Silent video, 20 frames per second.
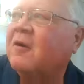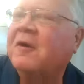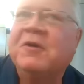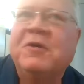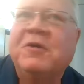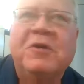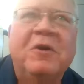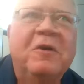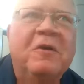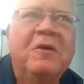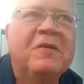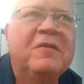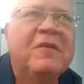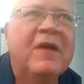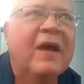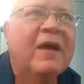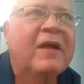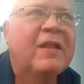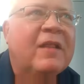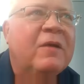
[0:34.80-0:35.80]
aren't sure
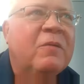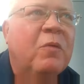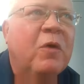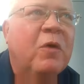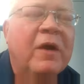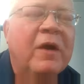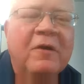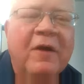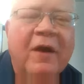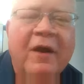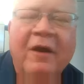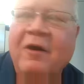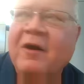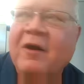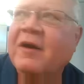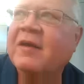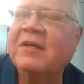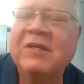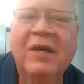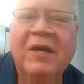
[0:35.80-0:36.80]
exactly what your
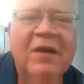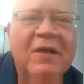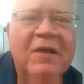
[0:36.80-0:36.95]
heritage